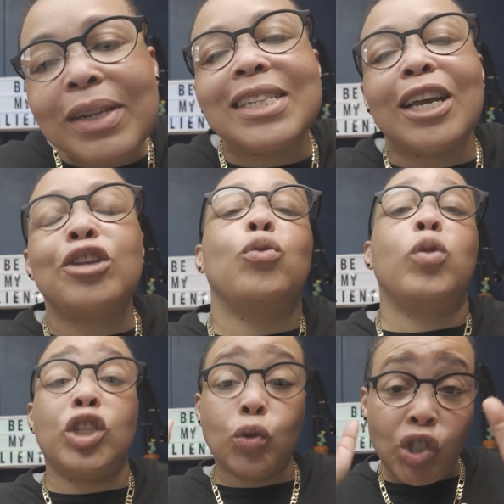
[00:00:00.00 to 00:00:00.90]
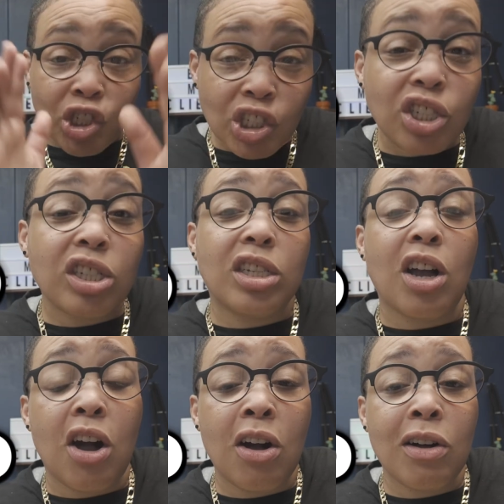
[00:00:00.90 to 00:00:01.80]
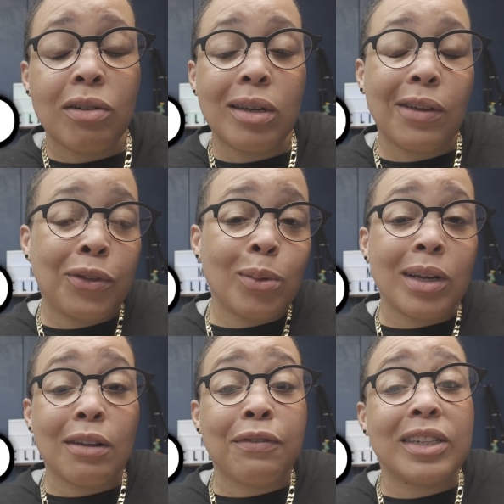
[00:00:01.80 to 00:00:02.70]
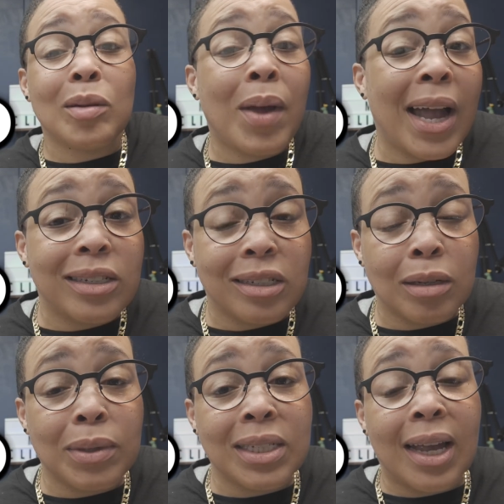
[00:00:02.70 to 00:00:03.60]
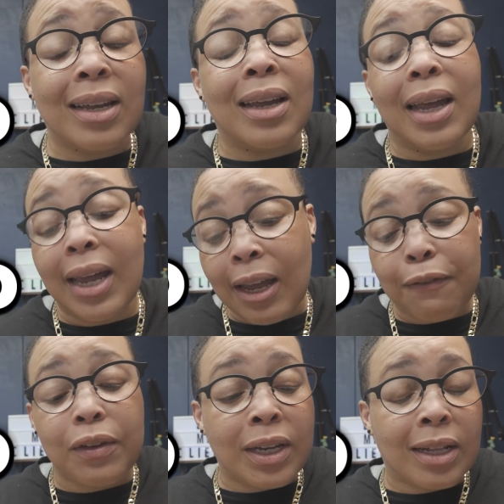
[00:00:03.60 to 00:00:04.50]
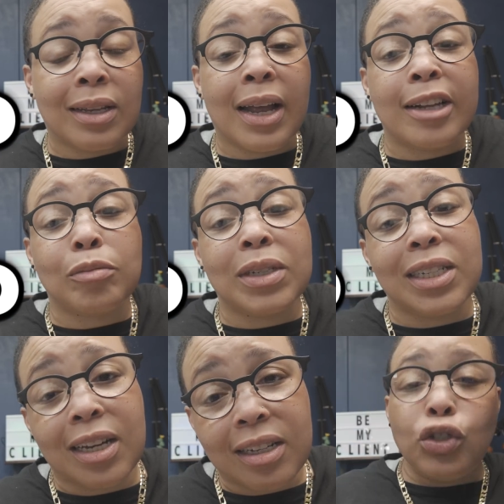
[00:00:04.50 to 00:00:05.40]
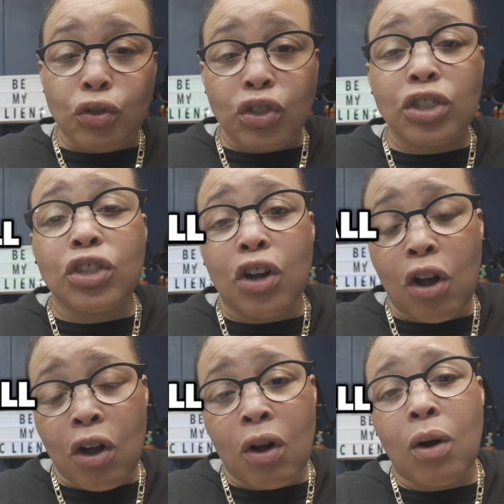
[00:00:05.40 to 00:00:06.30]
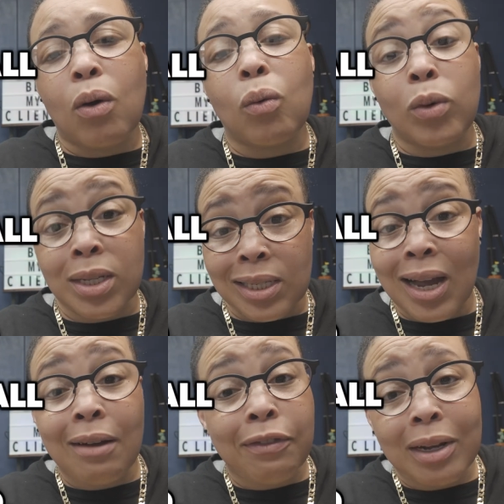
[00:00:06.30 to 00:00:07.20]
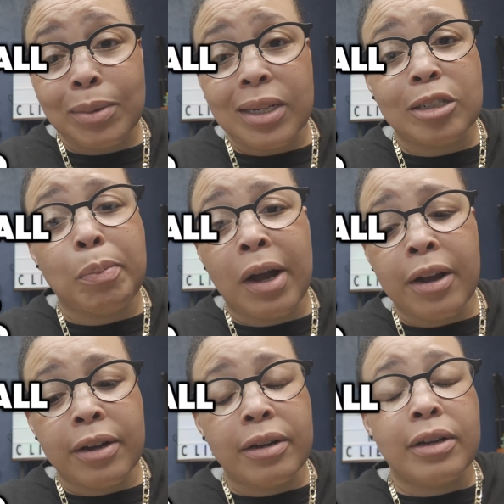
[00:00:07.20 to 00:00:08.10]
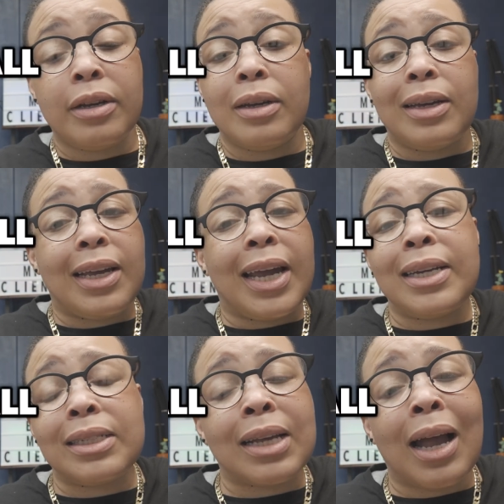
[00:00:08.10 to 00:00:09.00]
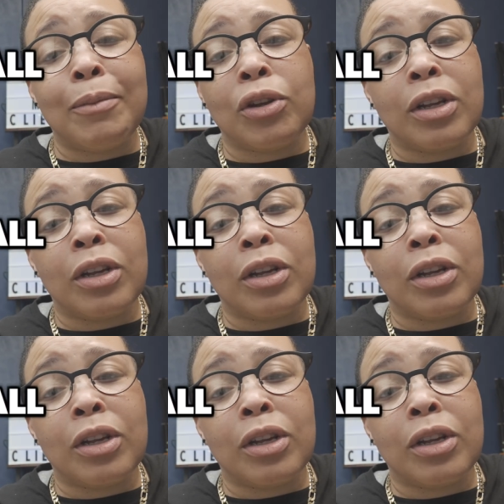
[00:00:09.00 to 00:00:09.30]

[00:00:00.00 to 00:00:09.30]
gonna tell you when you should call if you're looking for some actions to be taken if nothing has been done. You should call when the time frames expire. Anytime you're